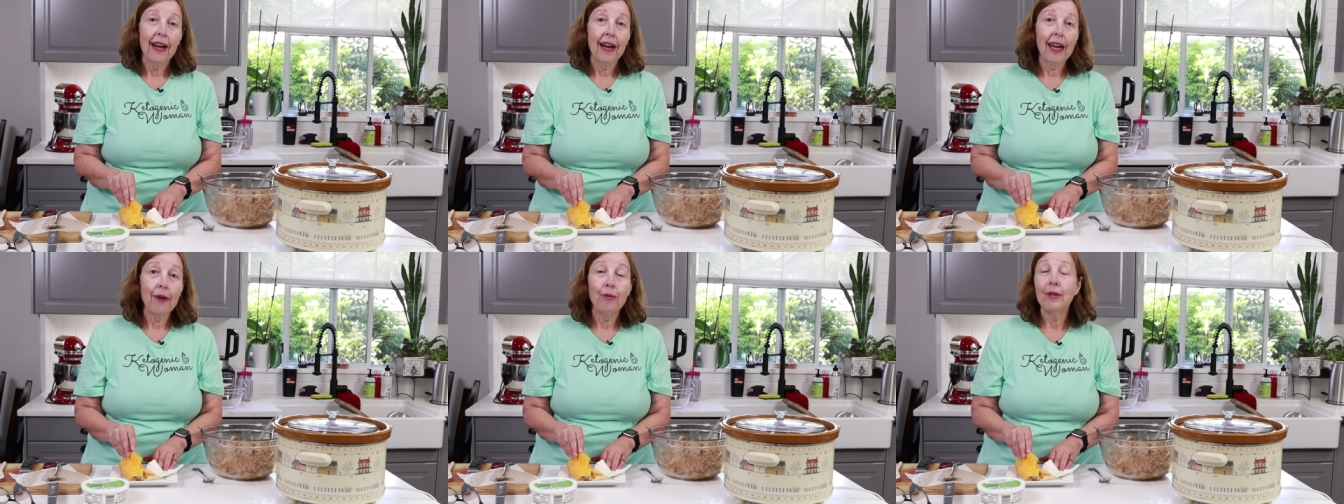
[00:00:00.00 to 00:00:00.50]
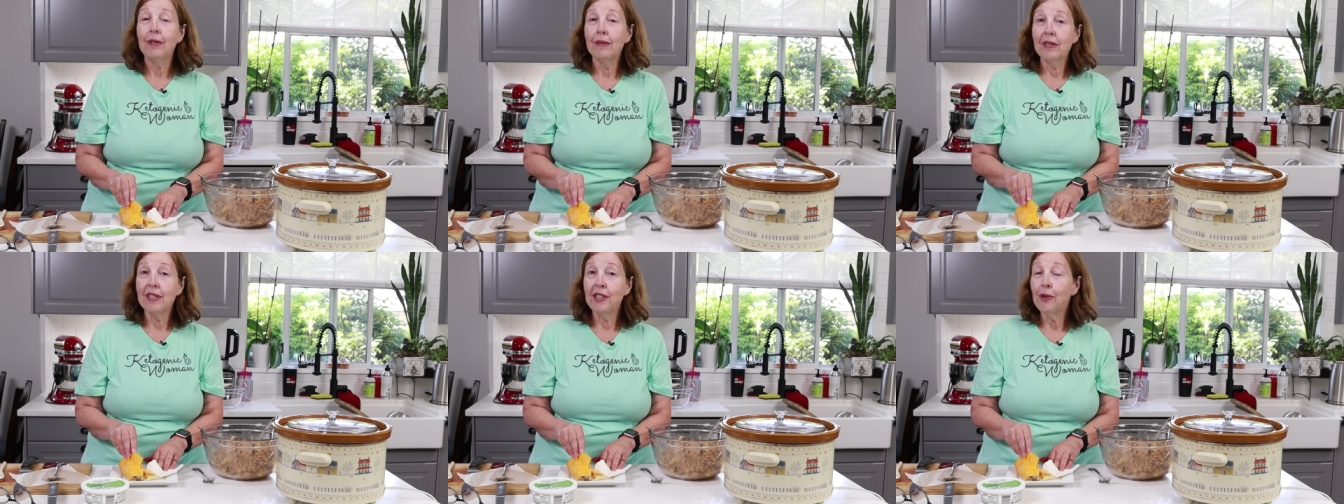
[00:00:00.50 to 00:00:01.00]
I
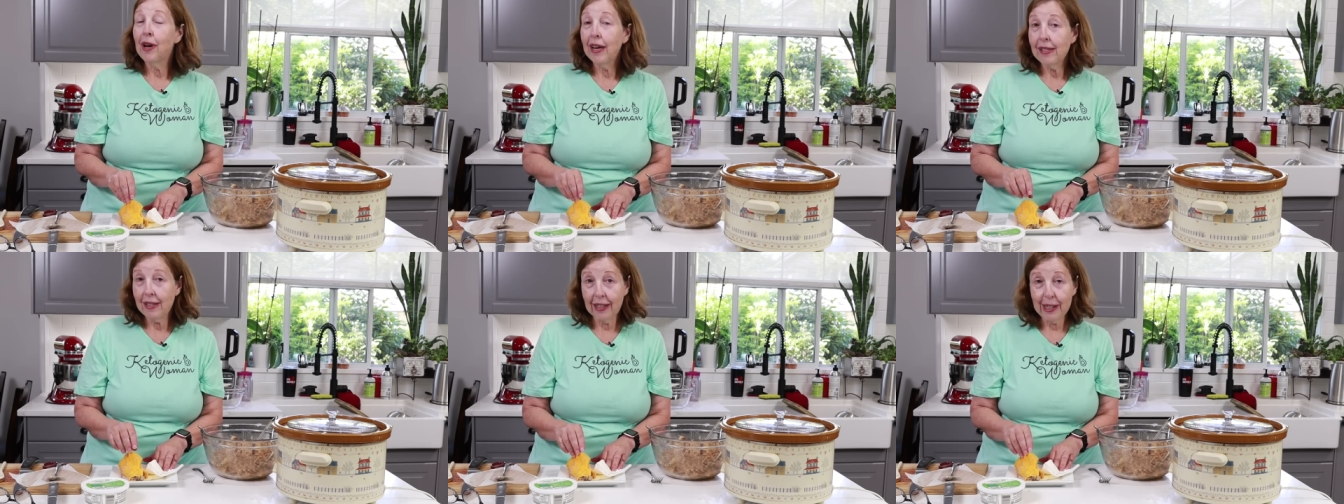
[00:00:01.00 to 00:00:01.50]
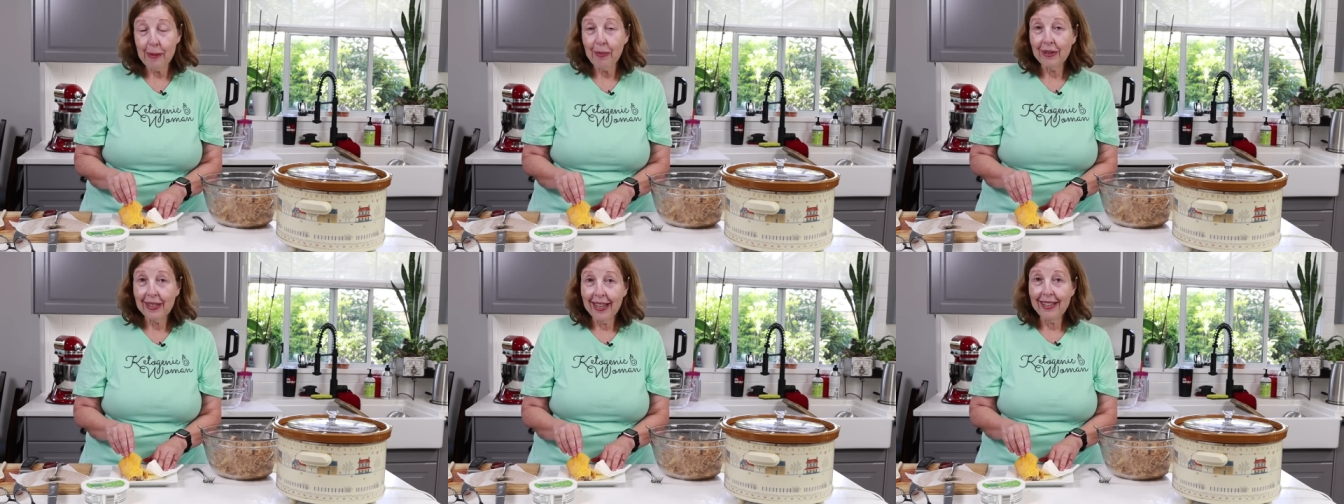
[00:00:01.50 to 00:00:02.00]
will see you guys in a
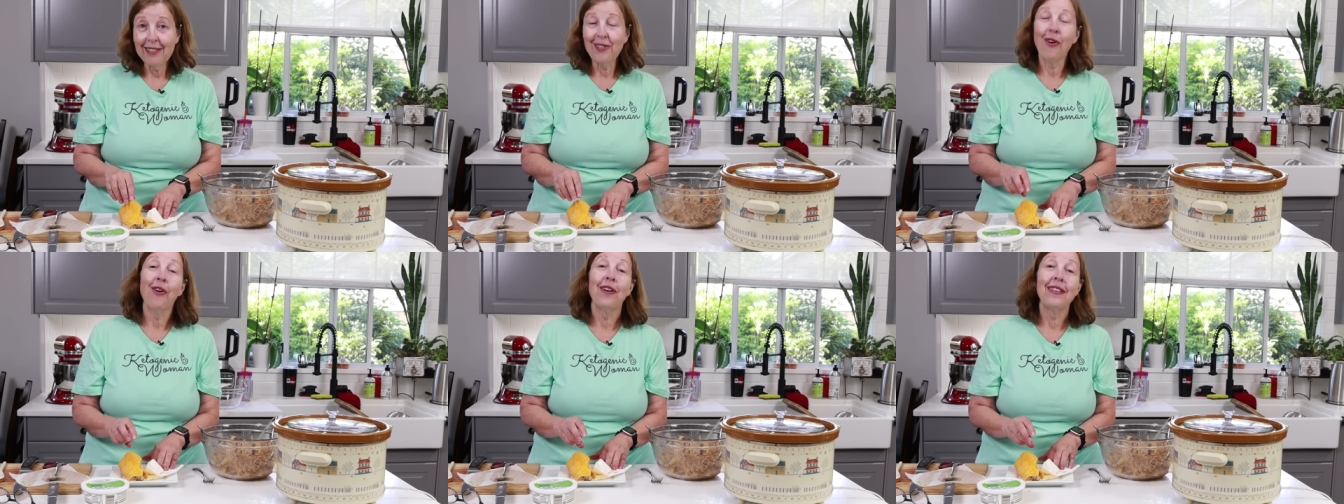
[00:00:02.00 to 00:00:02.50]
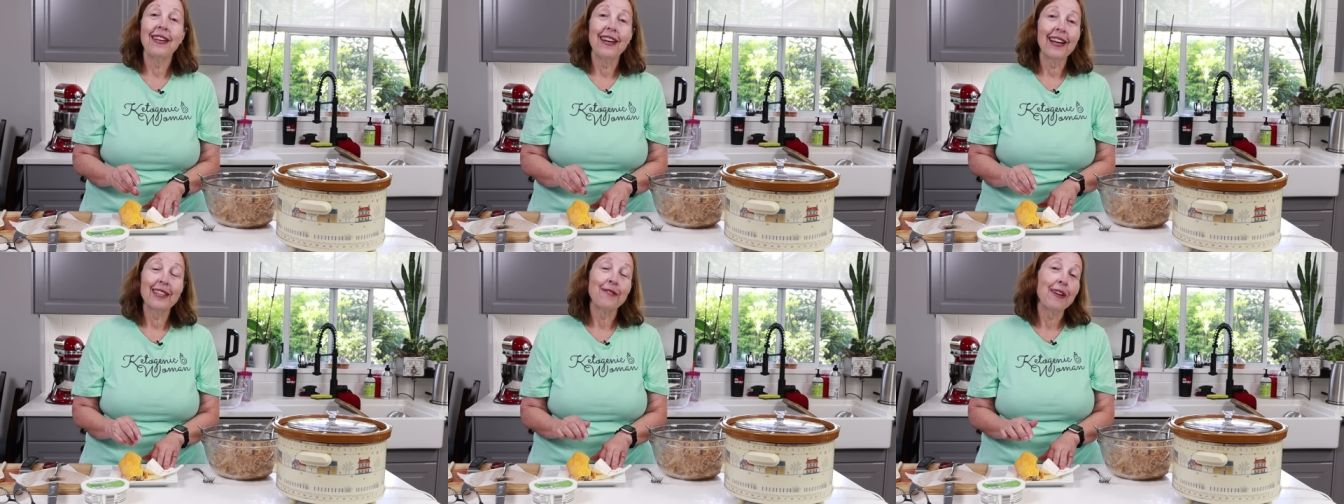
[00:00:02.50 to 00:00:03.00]
couple of days on the
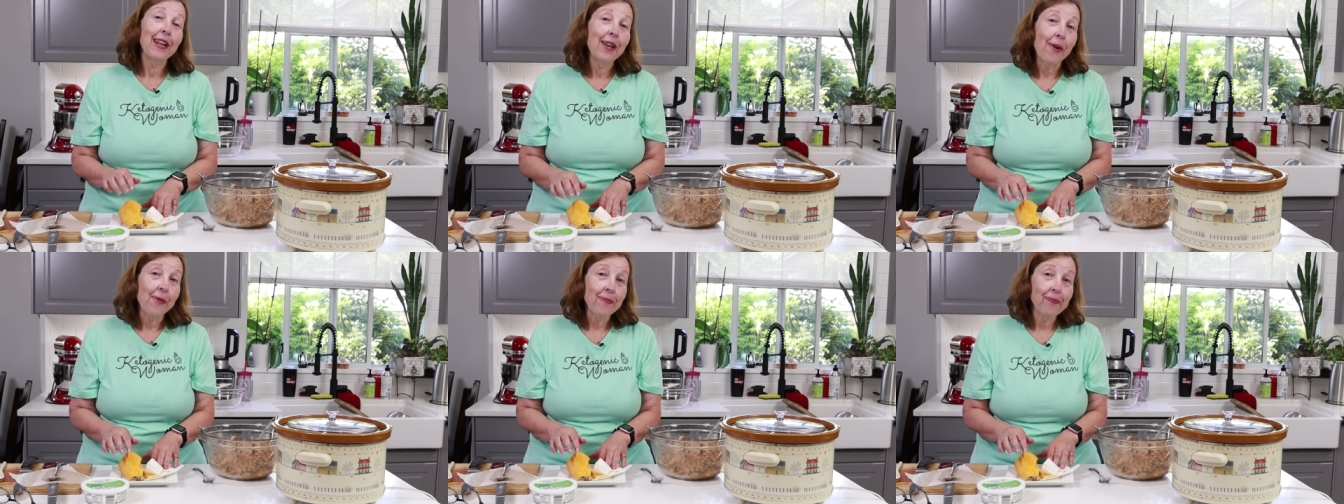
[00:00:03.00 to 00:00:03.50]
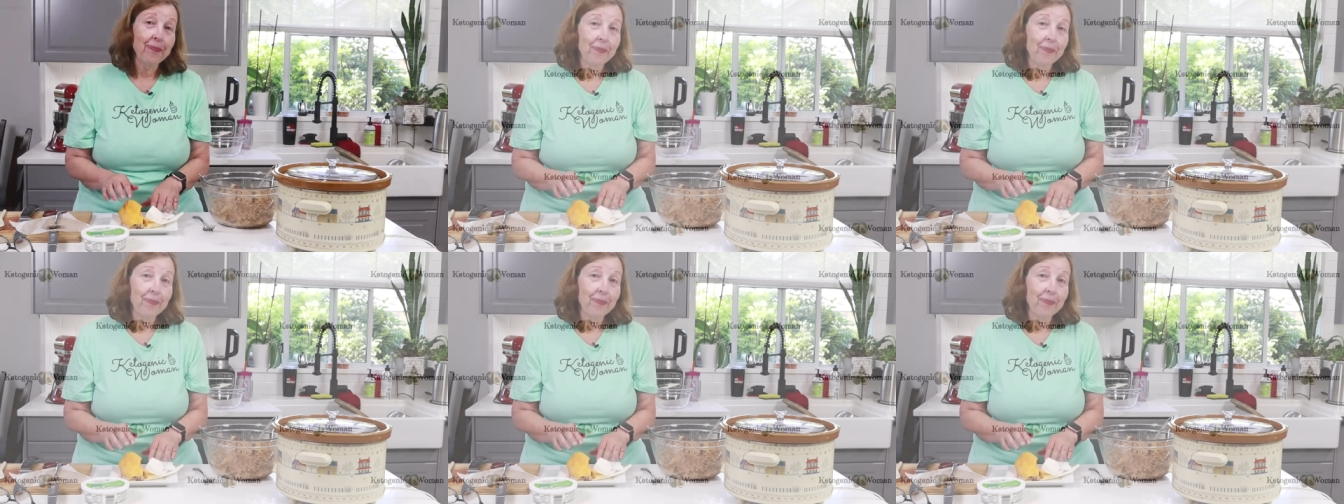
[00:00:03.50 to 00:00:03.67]
next video.